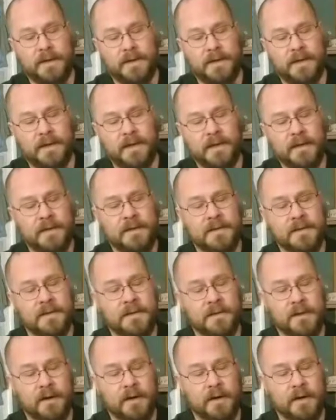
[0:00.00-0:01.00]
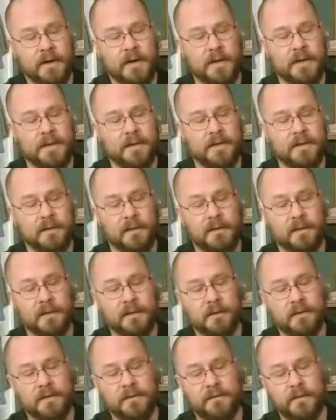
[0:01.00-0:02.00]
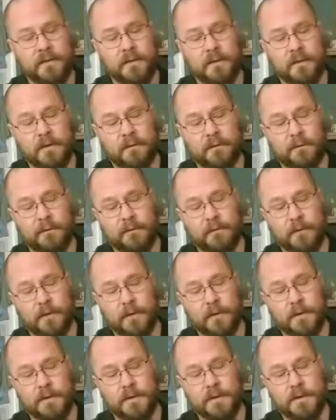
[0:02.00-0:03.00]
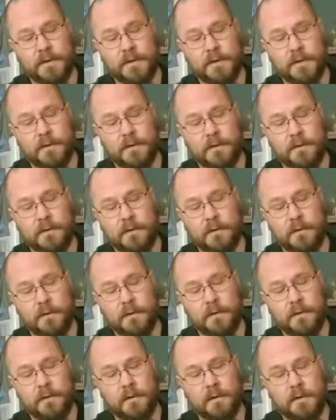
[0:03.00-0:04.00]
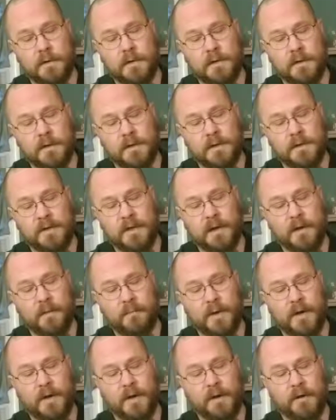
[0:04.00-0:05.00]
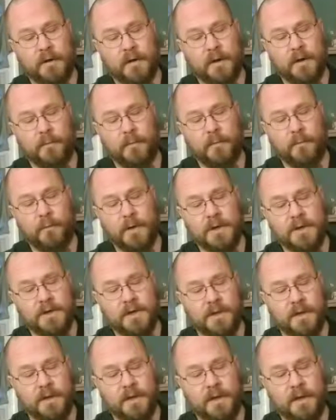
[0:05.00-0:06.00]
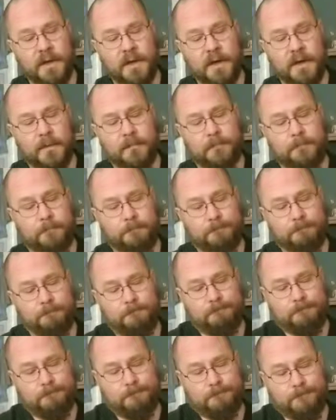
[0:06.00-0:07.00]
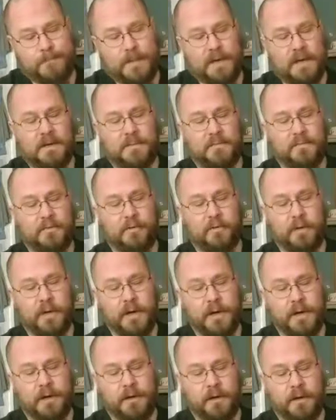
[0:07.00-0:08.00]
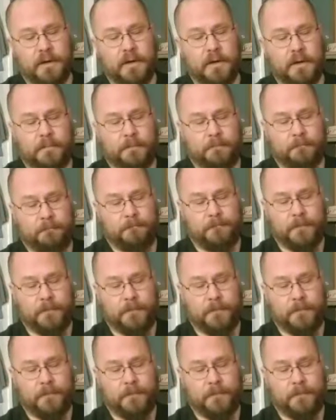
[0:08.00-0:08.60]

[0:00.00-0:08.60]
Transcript: And to get this started, it is a little difficult at first to get up under there, but once you get it, it's pretty good.